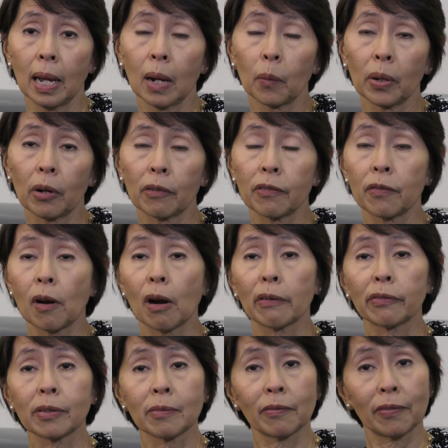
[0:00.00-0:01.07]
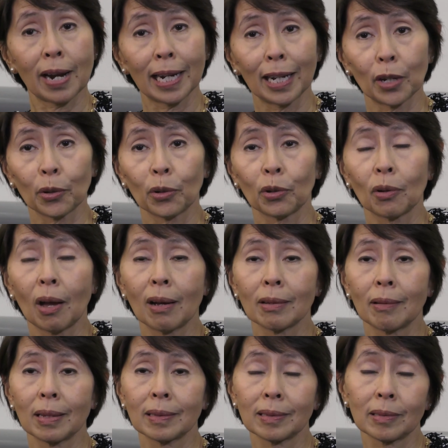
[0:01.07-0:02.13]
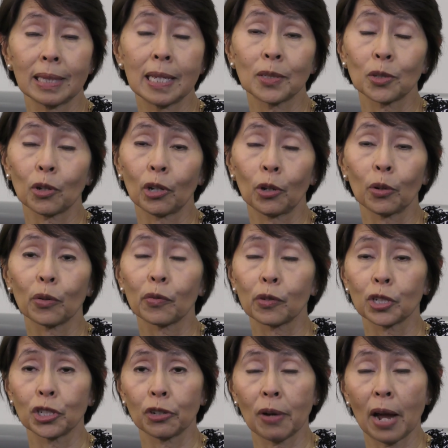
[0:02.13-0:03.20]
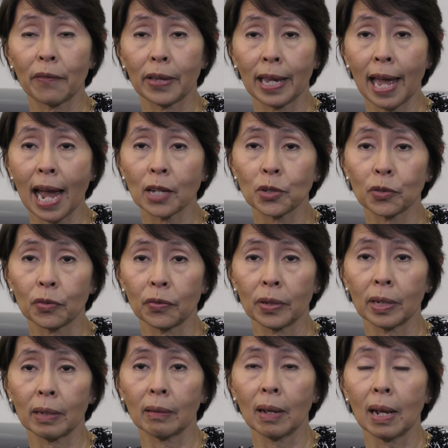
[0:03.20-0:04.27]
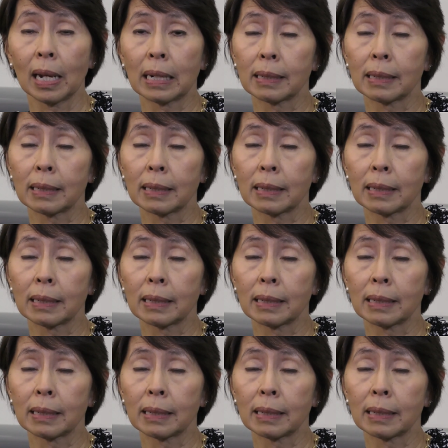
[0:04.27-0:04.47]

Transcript: And we are far from finding at least a cure for geographic atrophy.